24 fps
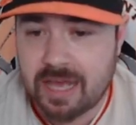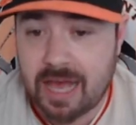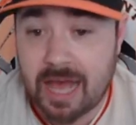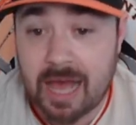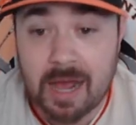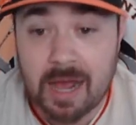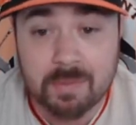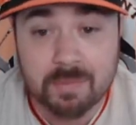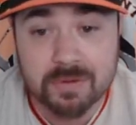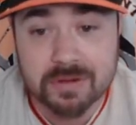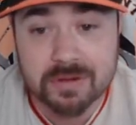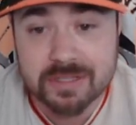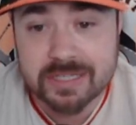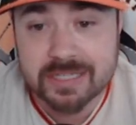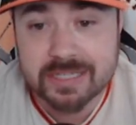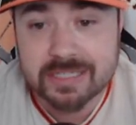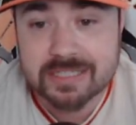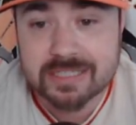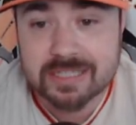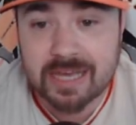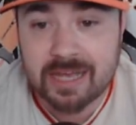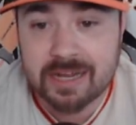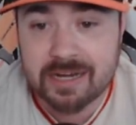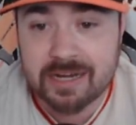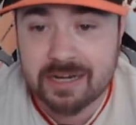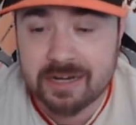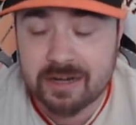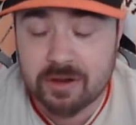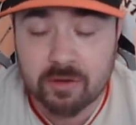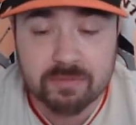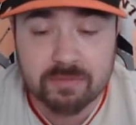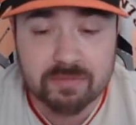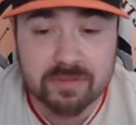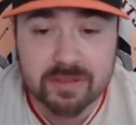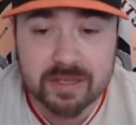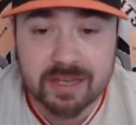I'm really excited.
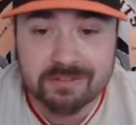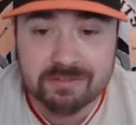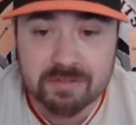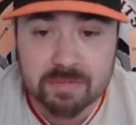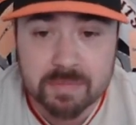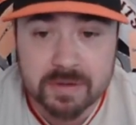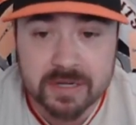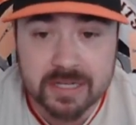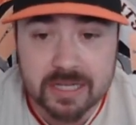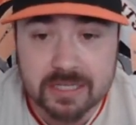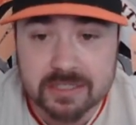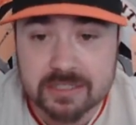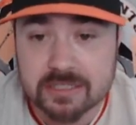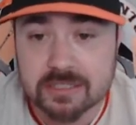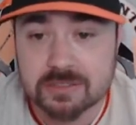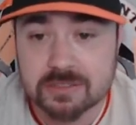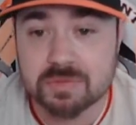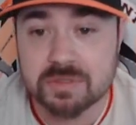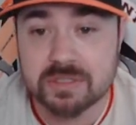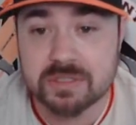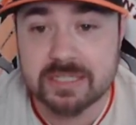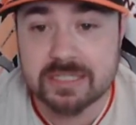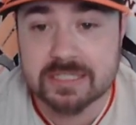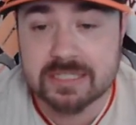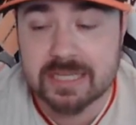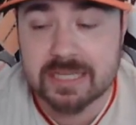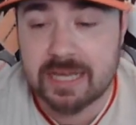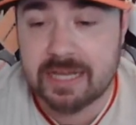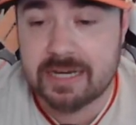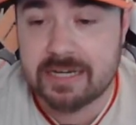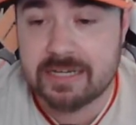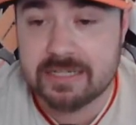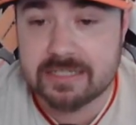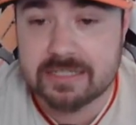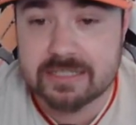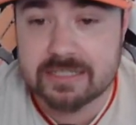Hopefully, everybody else is really
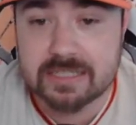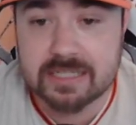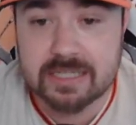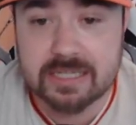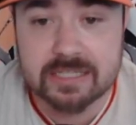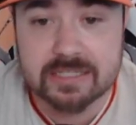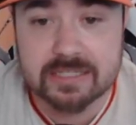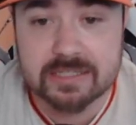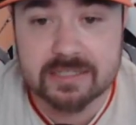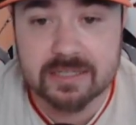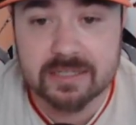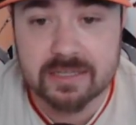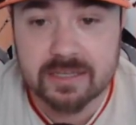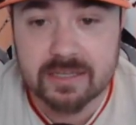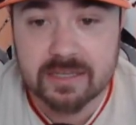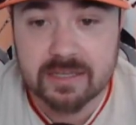excited to see his